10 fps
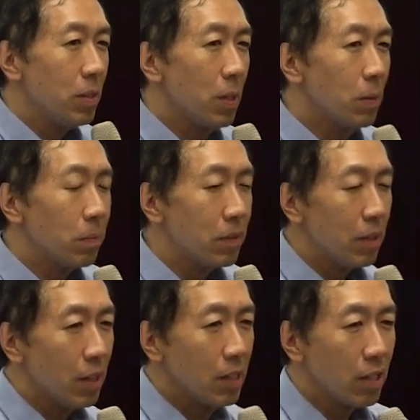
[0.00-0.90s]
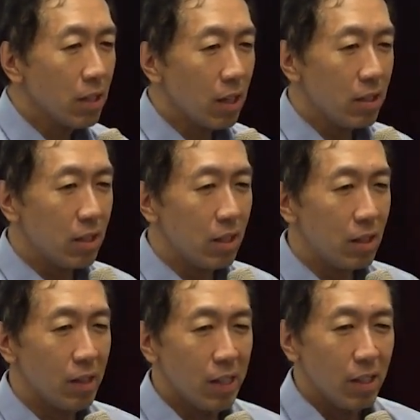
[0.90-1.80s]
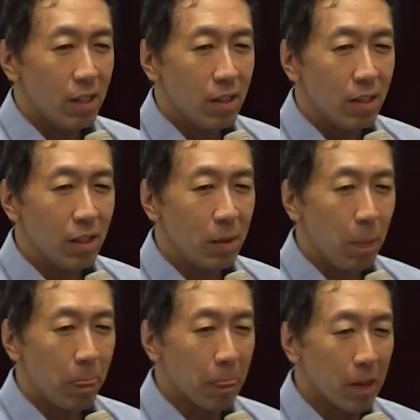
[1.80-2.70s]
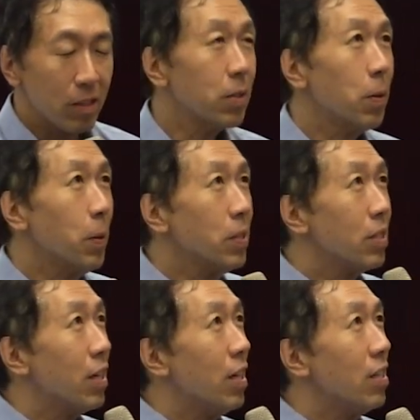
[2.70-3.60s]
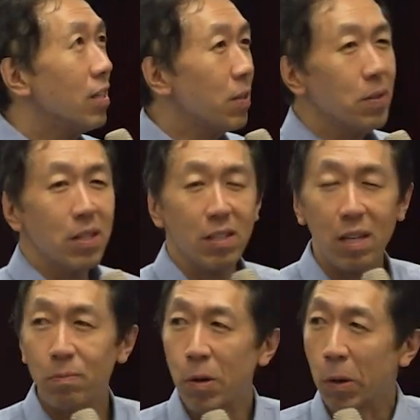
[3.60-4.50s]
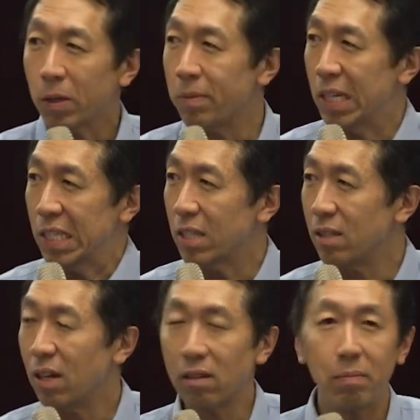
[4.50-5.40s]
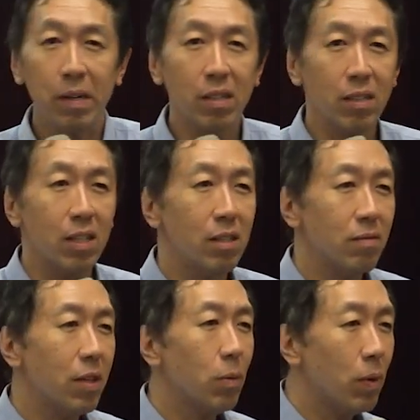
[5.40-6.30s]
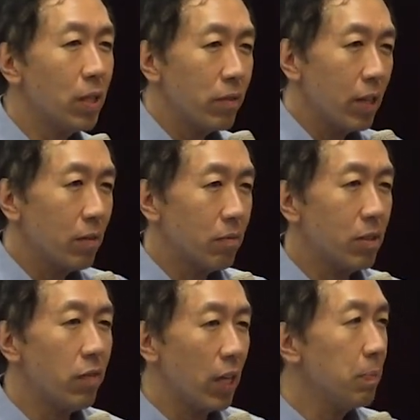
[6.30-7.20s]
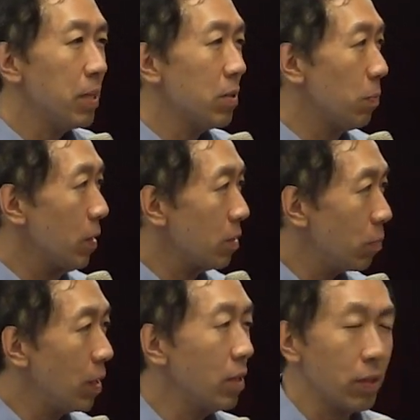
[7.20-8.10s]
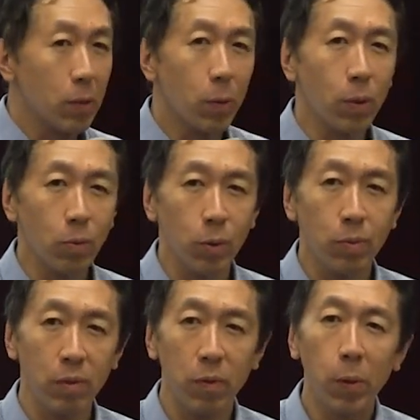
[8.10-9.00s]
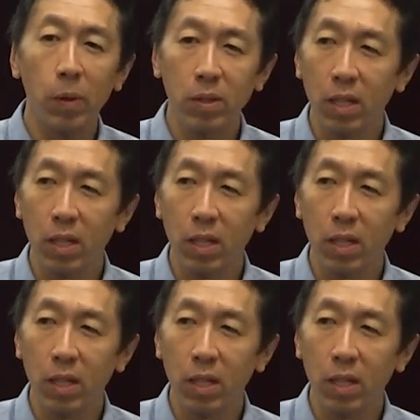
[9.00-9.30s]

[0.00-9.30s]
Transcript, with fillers: you know, I think that uh, um, so early, uh, it turns out that programmers are among the, you know, one of the developers was one of the core groups of early